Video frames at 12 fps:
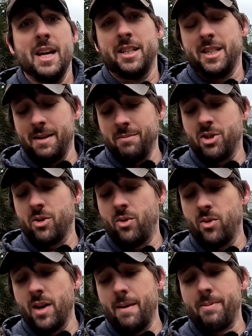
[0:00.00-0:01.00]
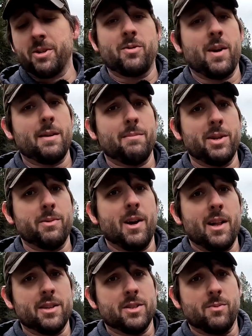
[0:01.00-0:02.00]
Seems to hold up incredibly
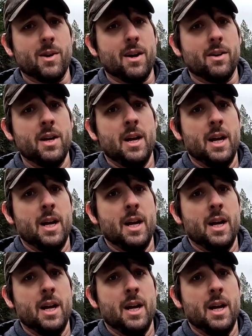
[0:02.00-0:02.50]
well as well.